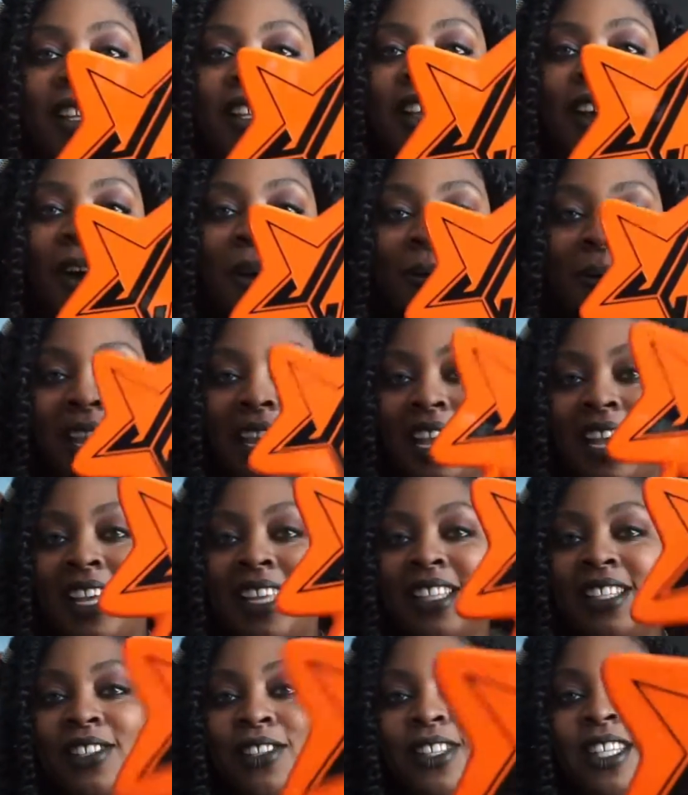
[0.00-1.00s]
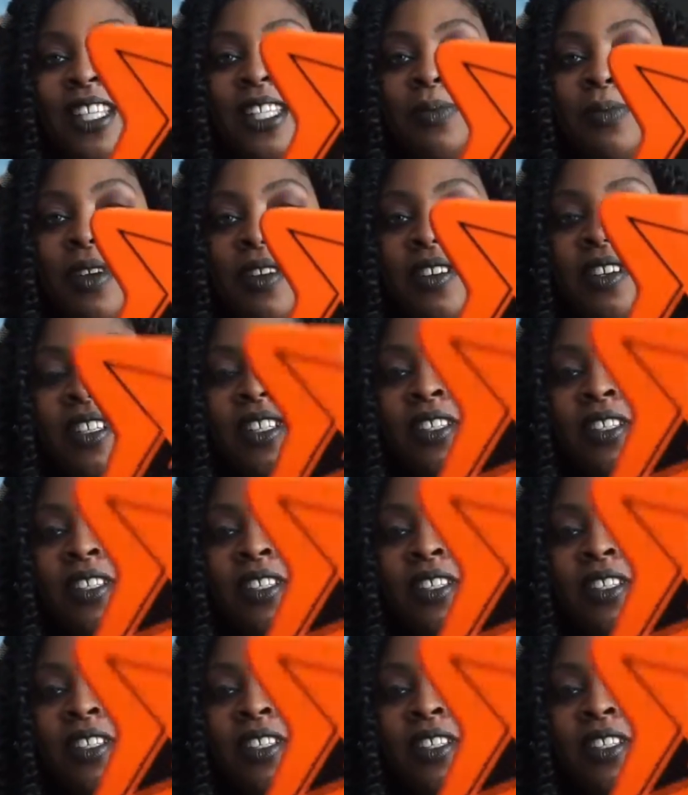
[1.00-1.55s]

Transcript: Oh my god, so these mirrors